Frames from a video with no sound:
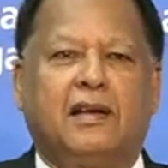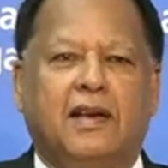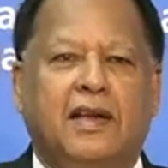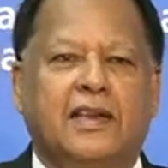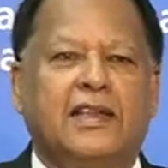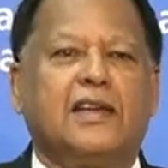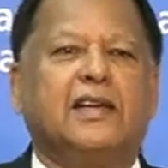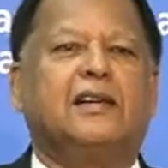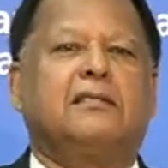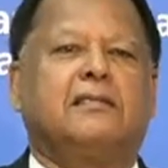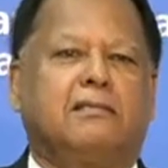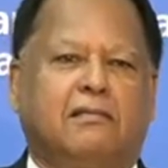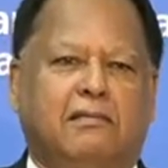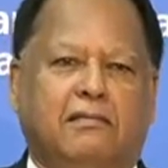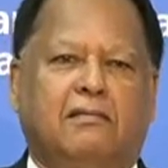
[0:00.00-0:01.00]
Earlier,
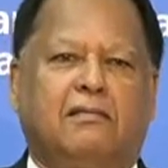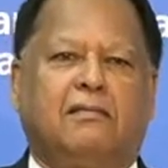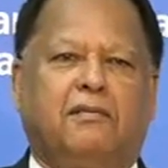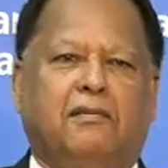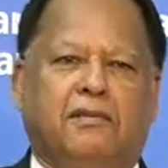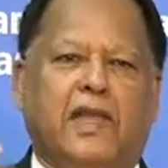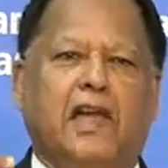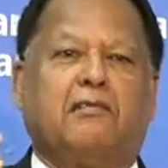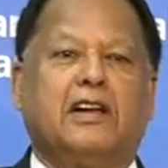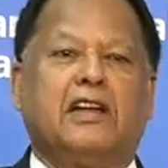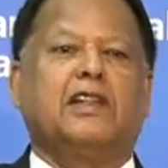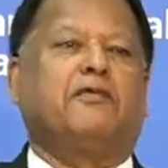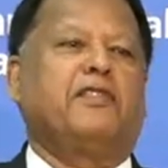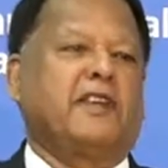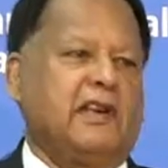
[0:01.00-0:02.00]
there
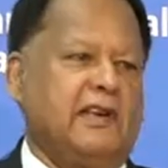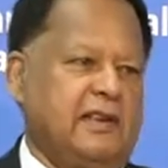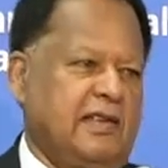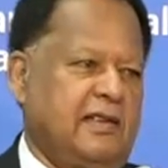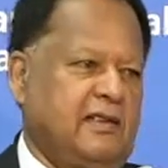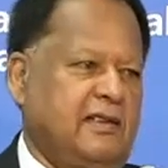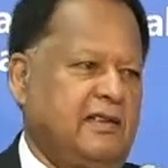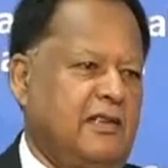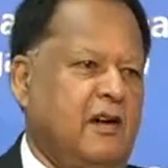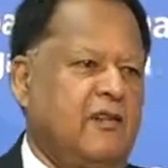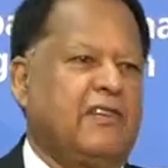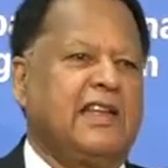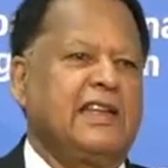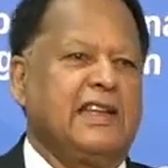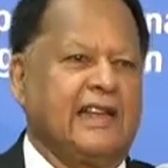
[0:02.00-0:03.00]
were difficulties
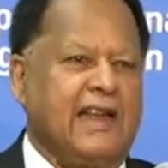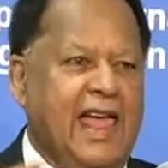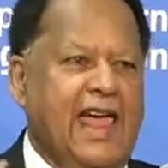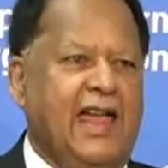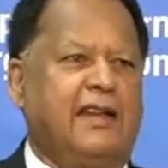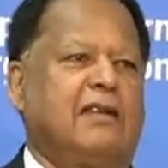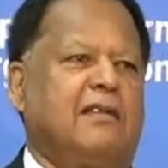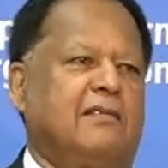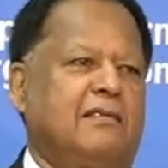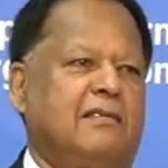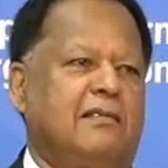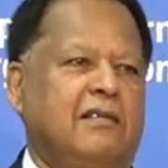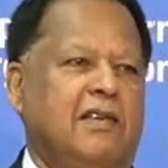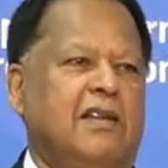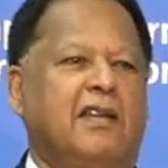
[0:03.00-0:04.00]
of getting land,
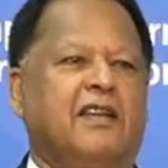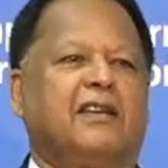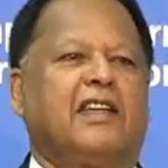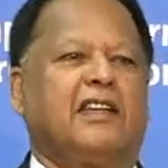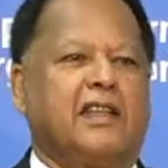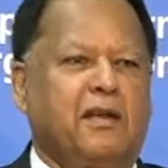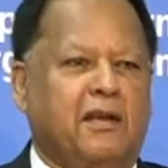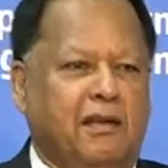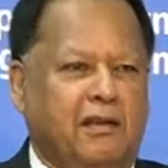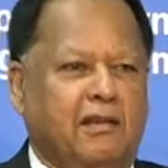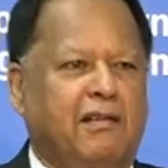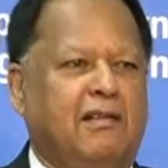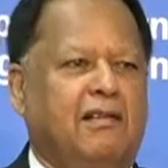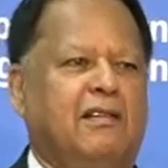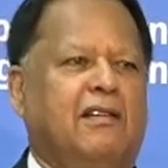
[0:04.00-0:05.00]
getting
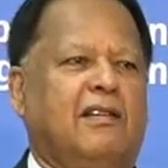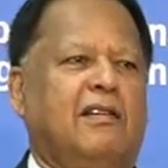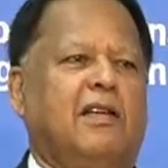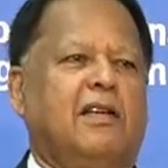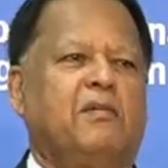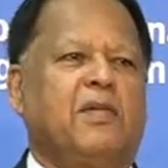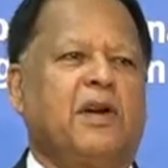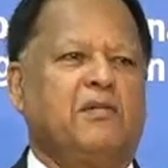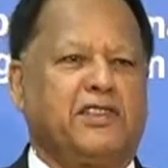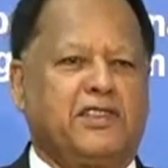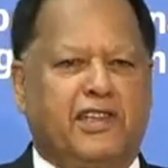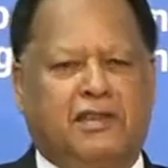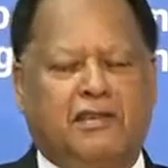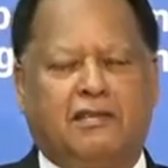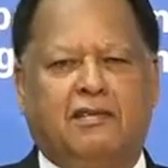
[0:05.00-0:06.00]

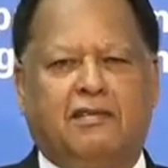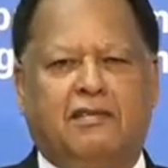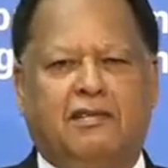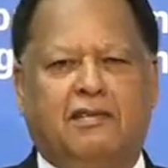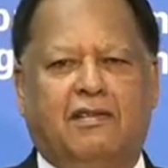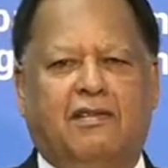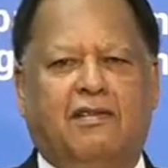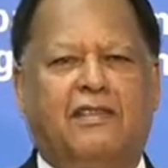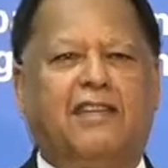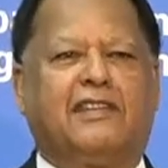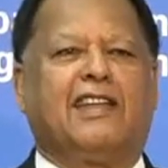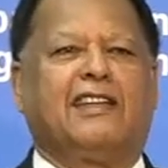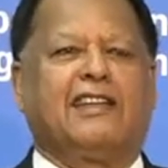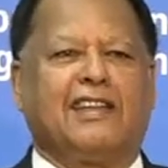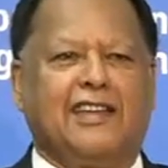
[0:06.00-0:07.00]
permission,
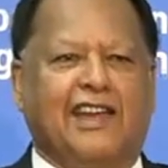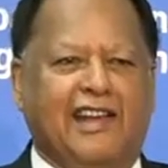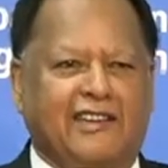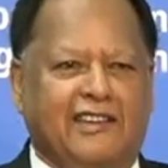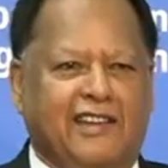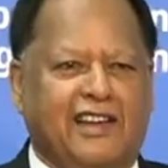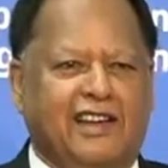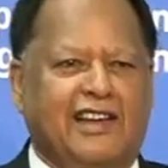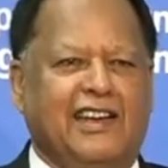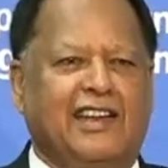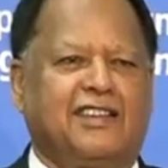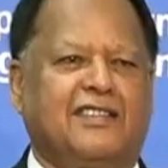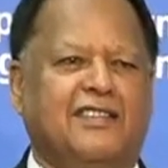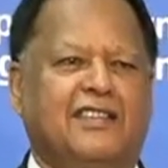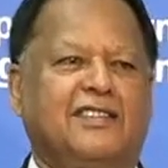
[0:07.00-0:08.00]
getting electrical
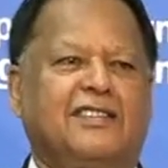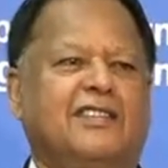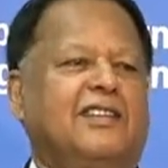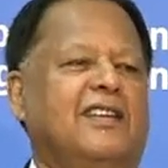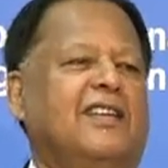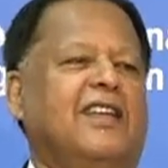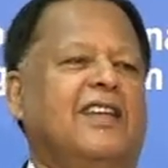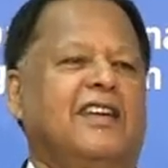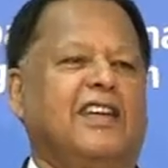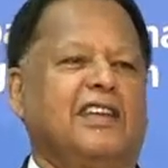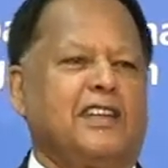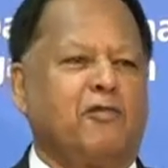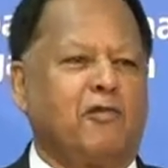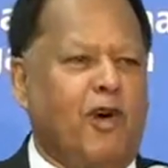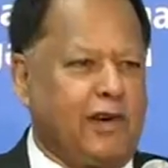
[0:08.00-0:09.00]
connections,
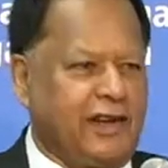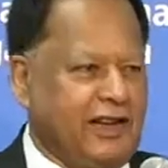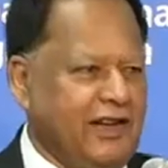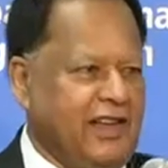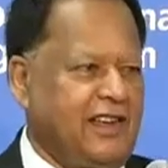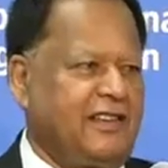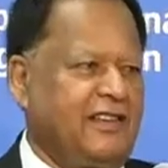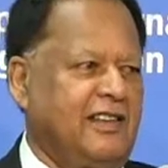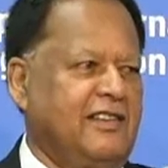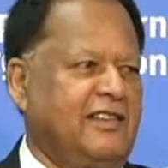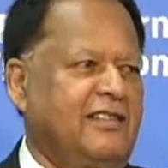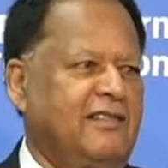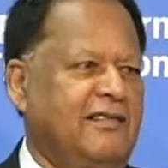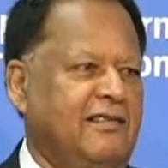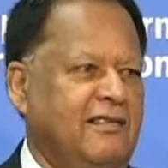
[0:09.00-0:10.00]
getting water
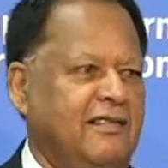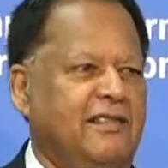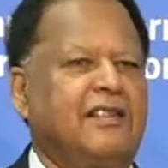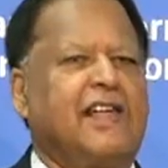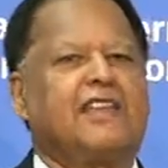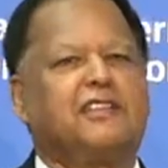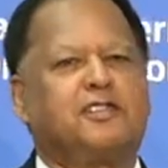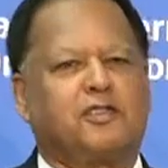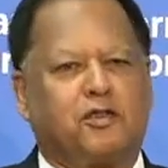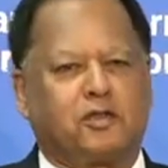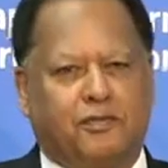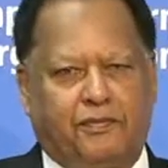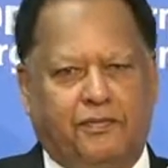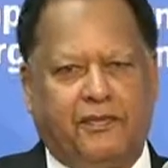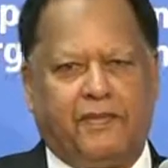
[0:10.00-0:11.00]
connections. That is
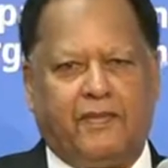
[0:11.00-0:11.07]
true.